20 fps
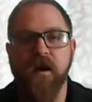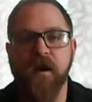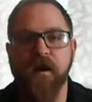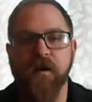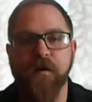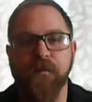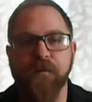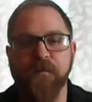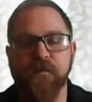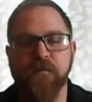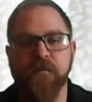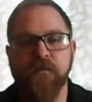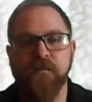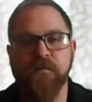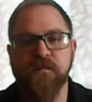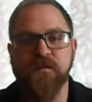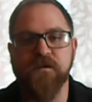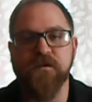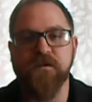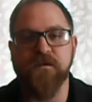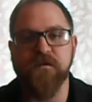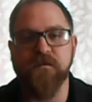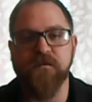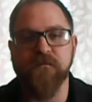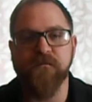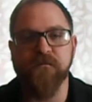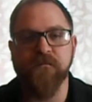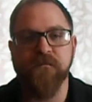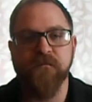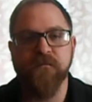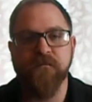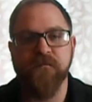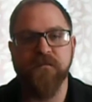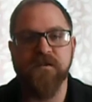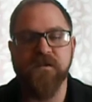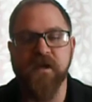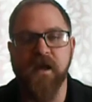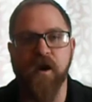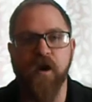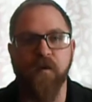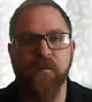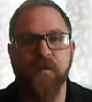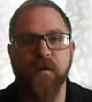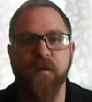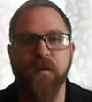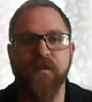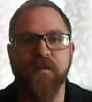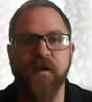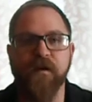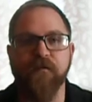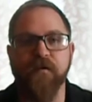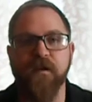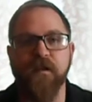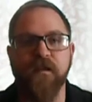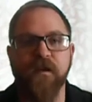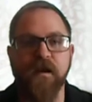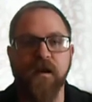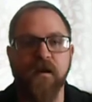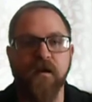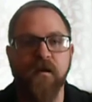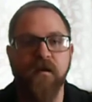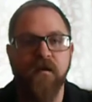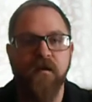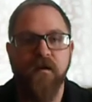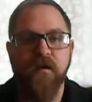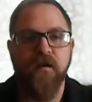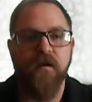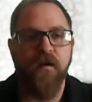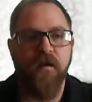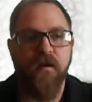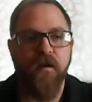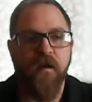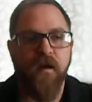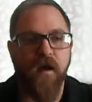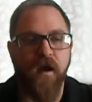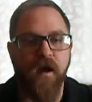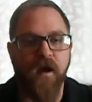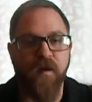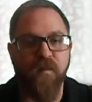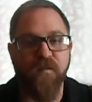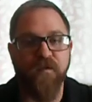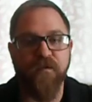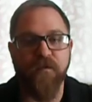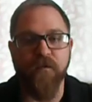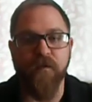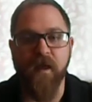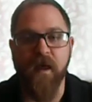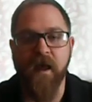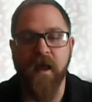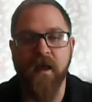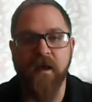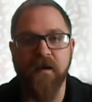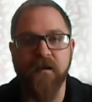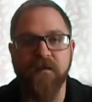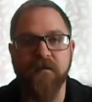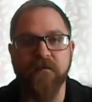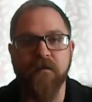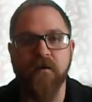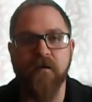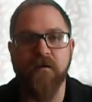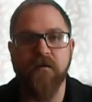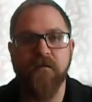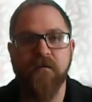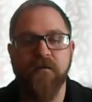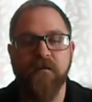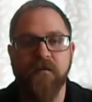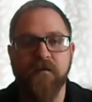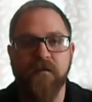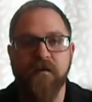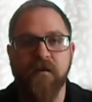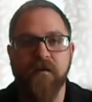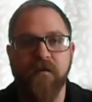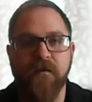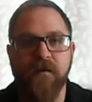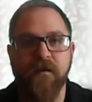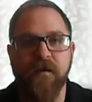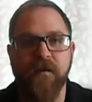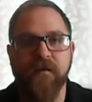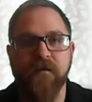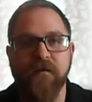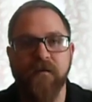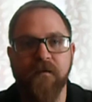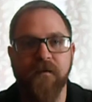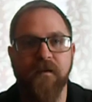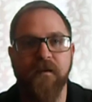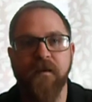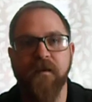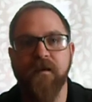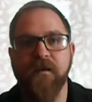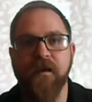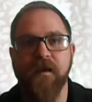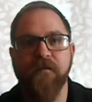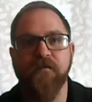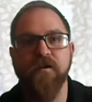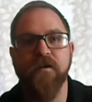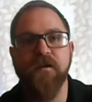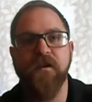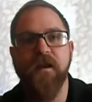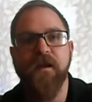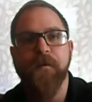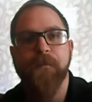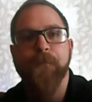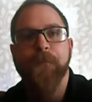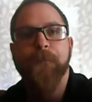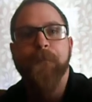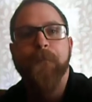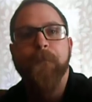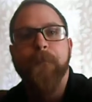to help her with everything. So that is all, and have a good day.